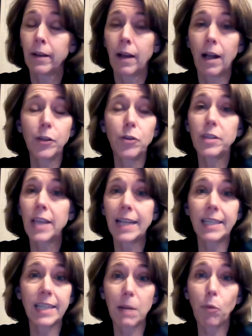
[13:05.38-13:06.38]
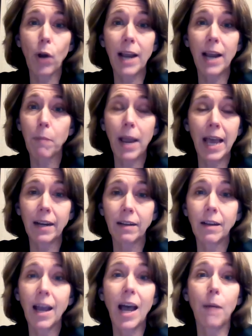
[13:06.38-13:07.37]
I'll use that same pragmatic,
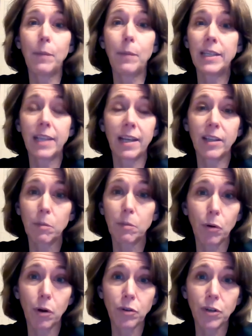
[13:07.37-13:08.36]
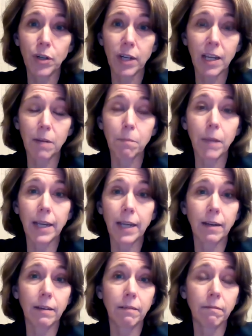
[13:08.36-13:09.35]
common sense approach in
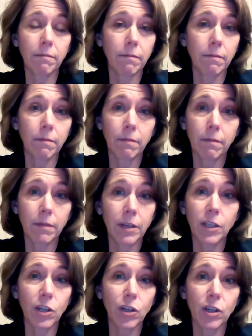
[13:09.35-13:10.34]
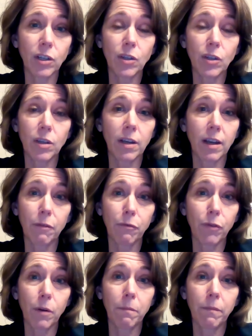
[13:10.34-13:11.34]
making decisions
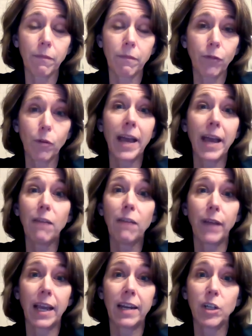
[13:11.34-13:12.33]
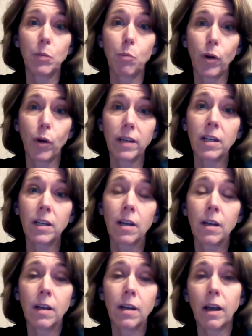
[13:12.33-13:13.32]
from that vantage point.
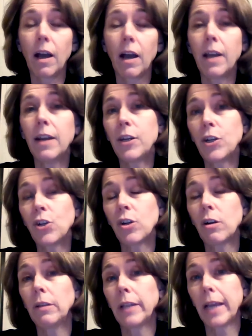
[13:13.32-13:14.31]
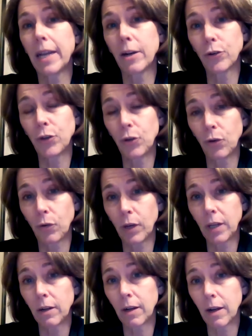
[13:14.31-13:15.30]
An additional layer to it
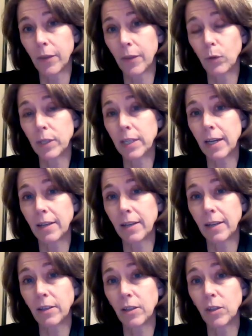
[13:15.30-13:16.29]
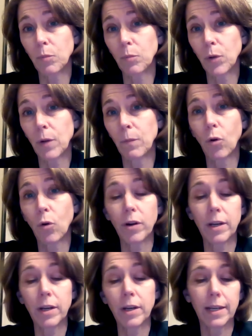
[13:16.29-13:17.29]
on the Wisconsin Supreme Court
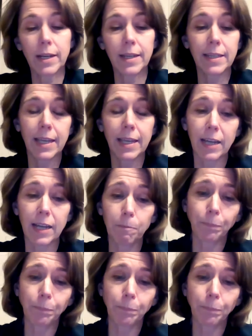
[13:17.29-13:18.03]
is that